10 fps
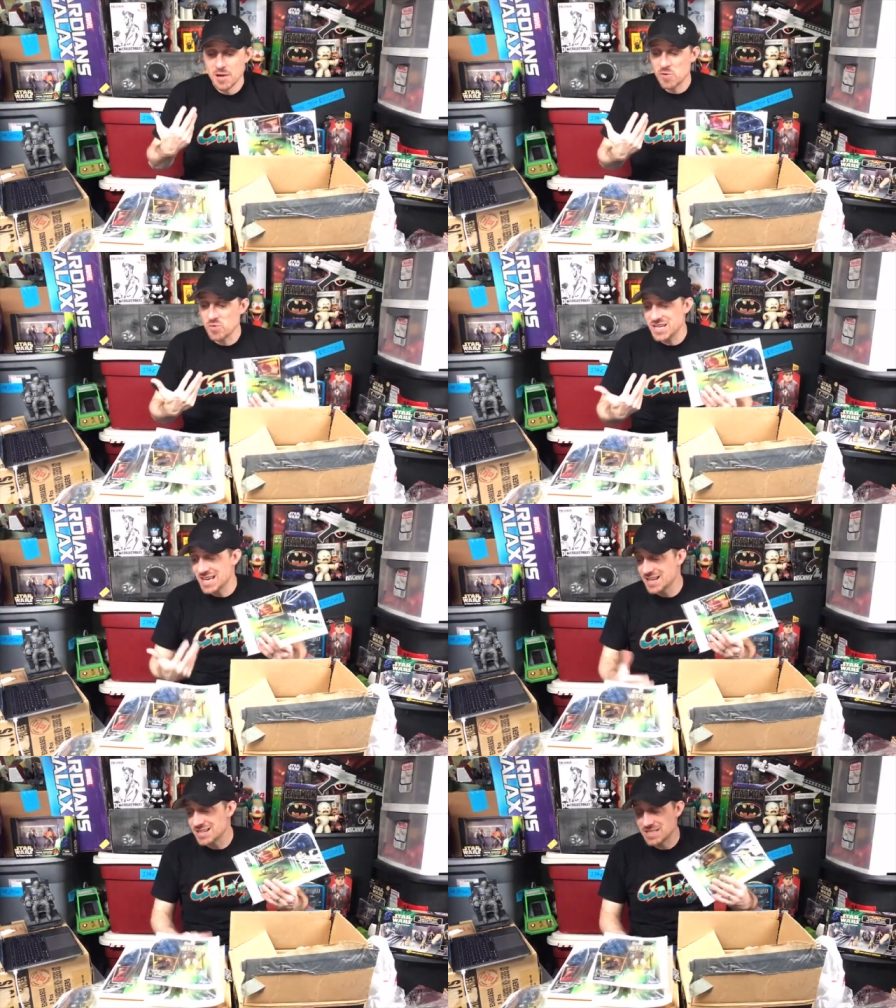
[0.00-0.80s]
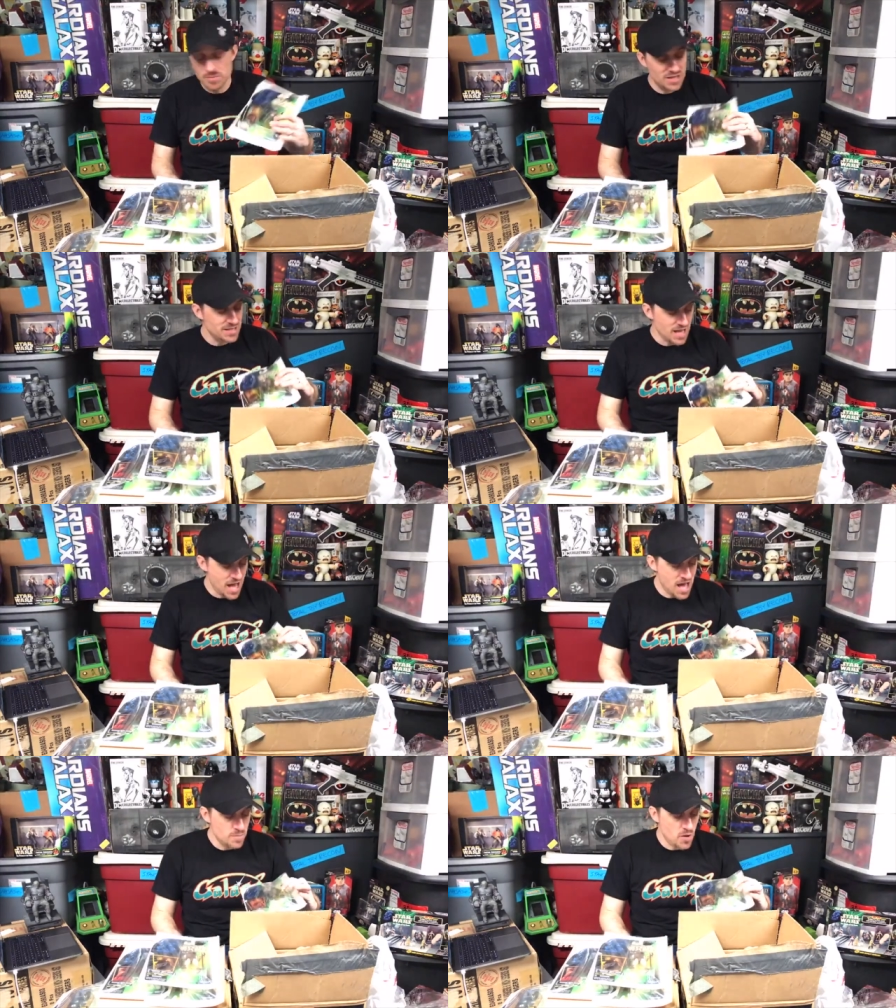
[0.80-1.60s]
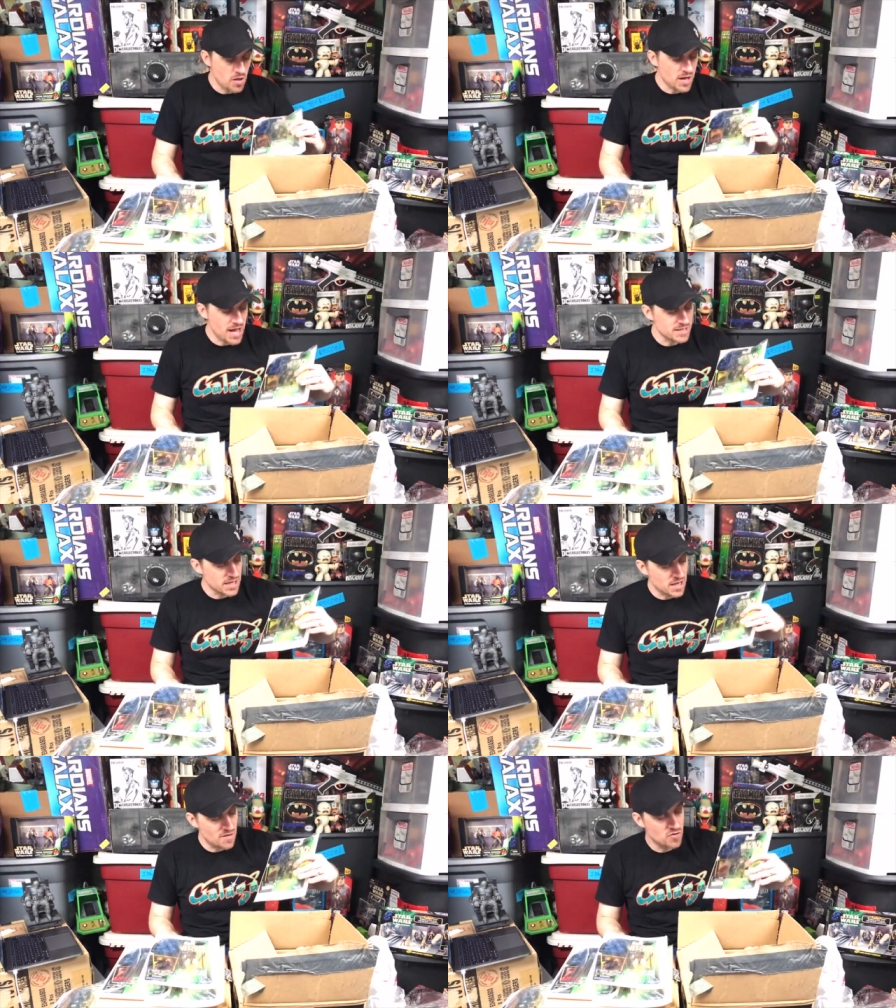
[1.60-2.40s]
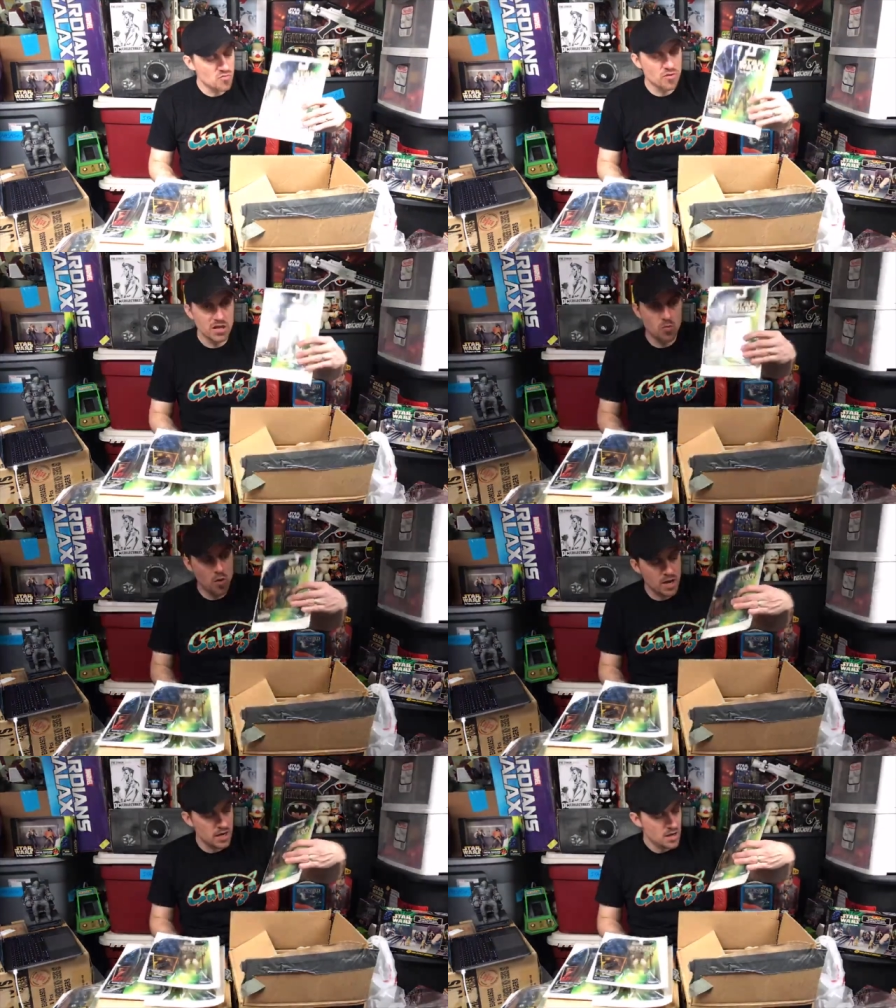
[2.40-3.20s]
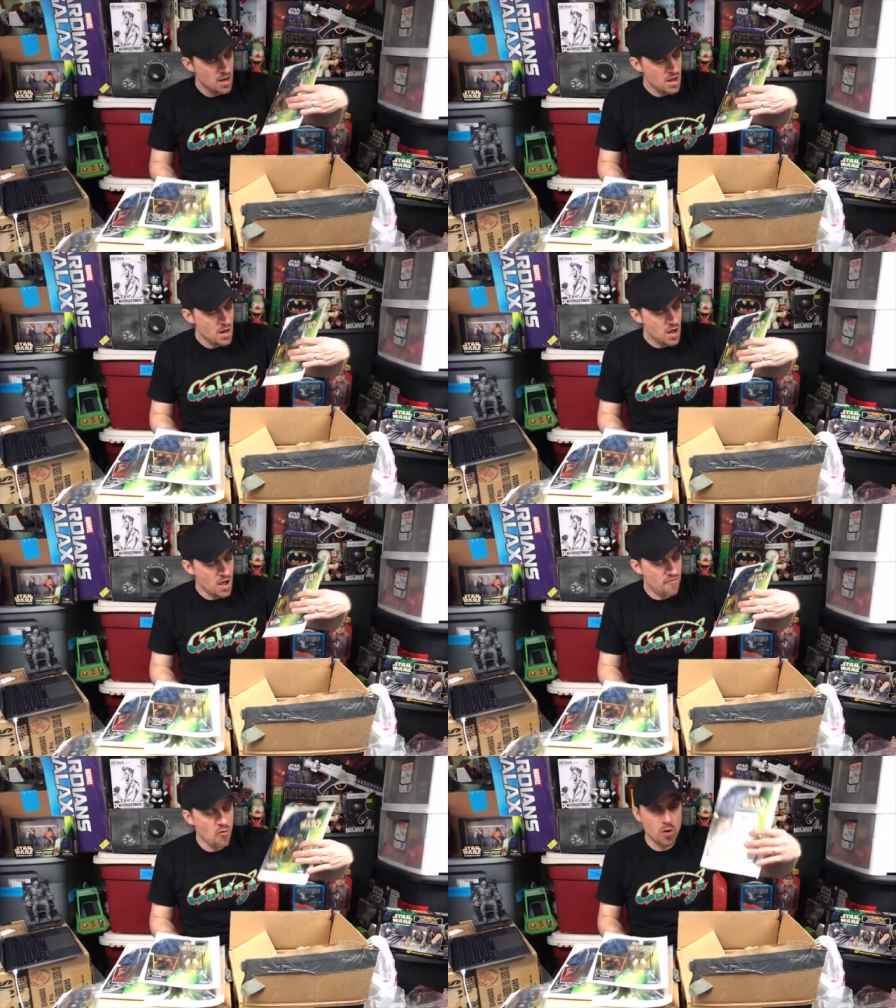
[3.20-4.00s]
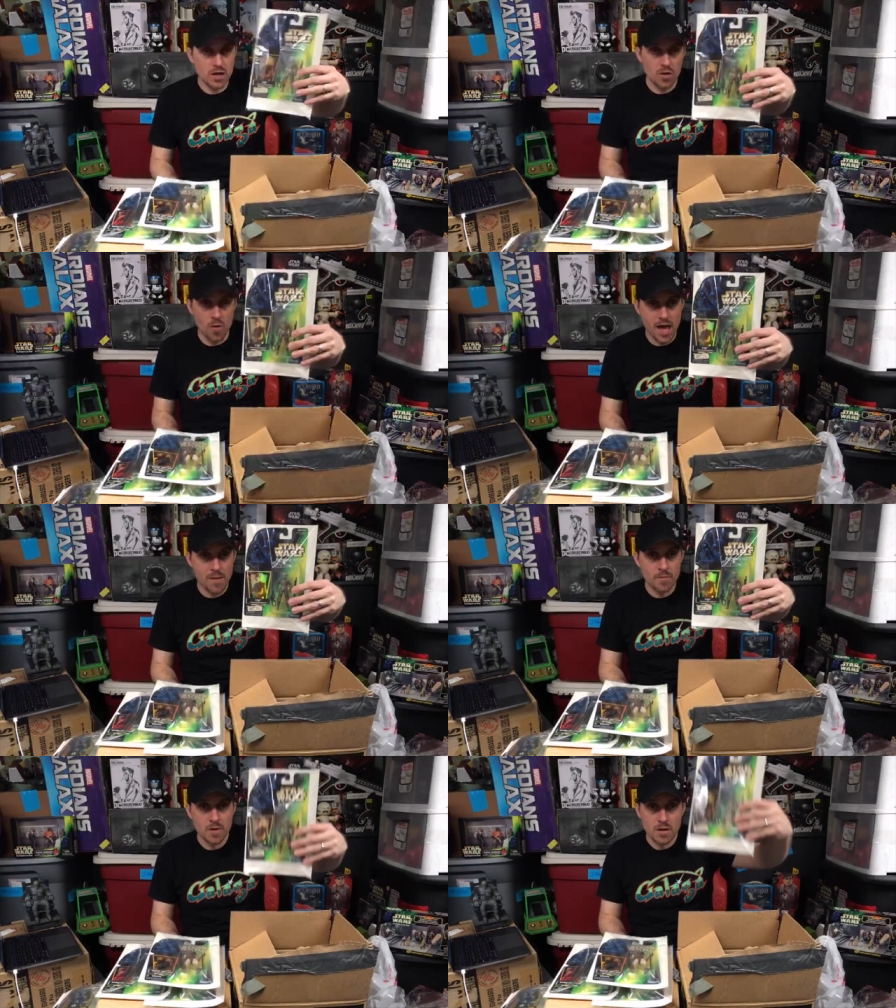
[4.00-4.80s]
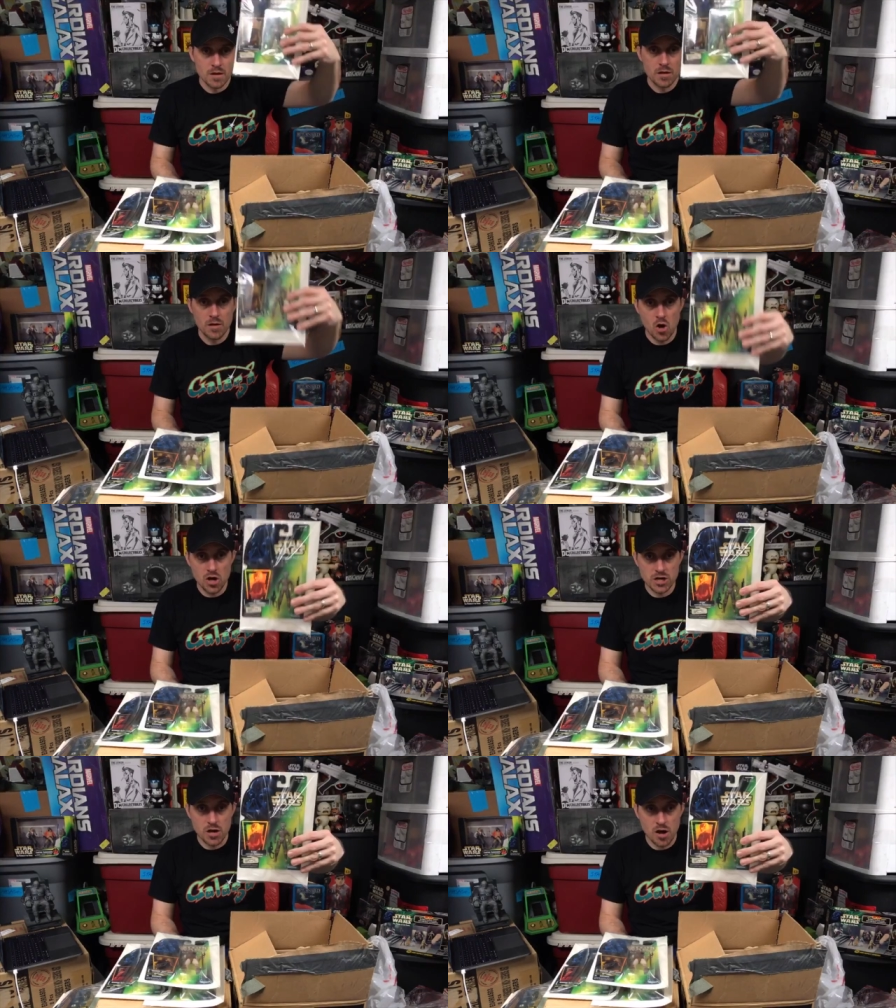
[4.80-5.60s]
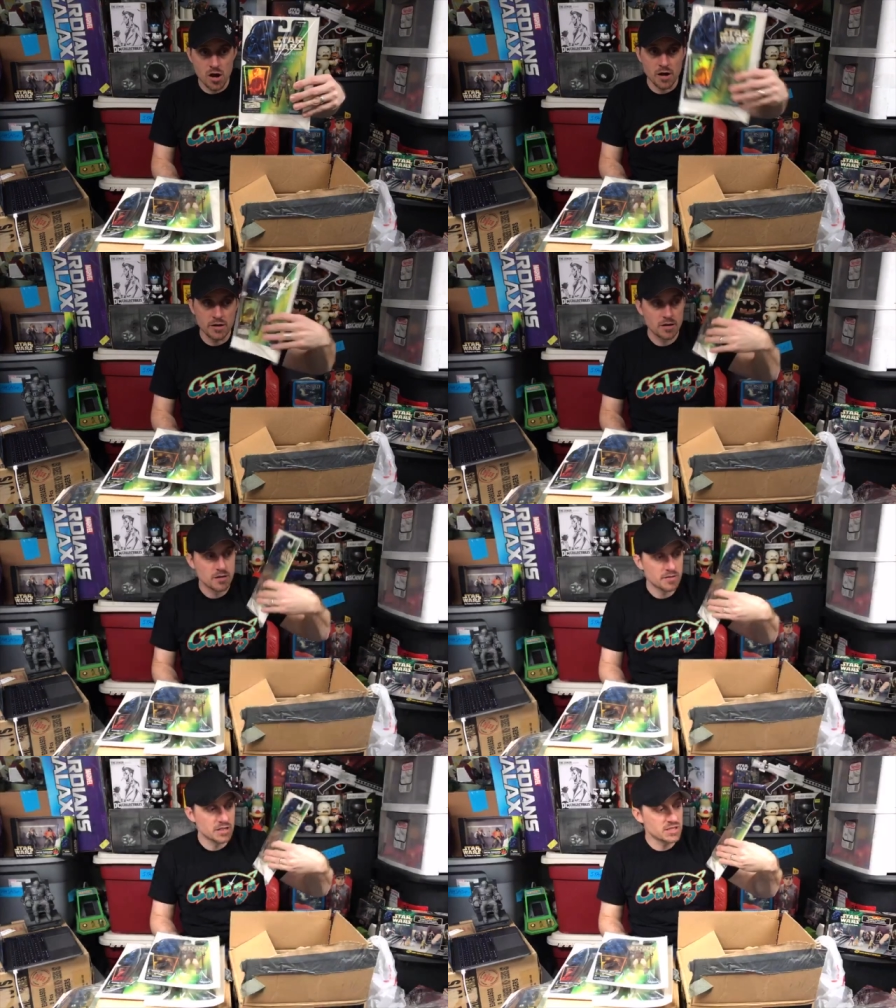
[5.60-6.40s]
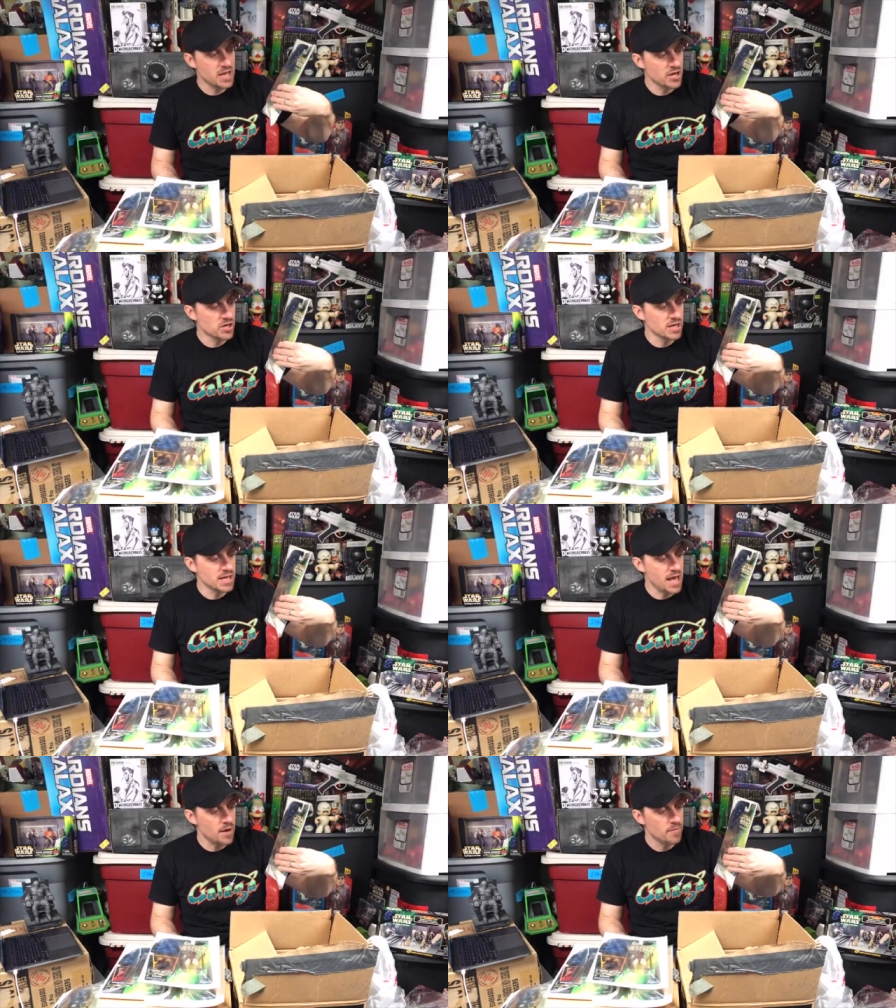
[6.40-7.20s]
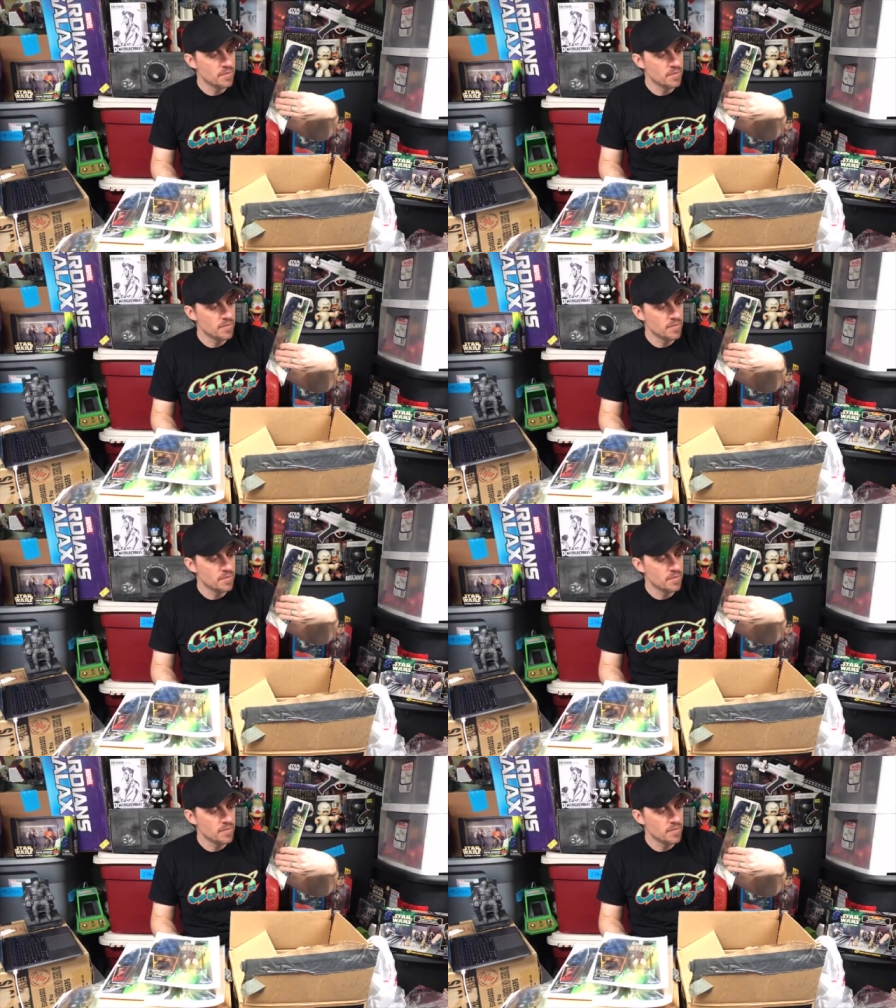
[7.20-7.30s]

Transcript: But when you get into some of these oddball guys, like if you really wanted a 4LOM on a card, this is how you're going to get them.